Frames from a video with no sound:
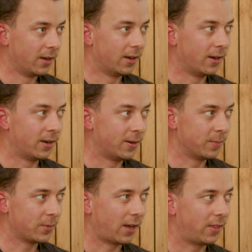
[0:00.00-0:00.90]

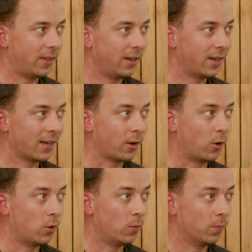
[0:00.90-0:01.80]
I think at
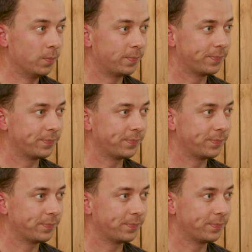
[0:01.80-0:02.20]
home,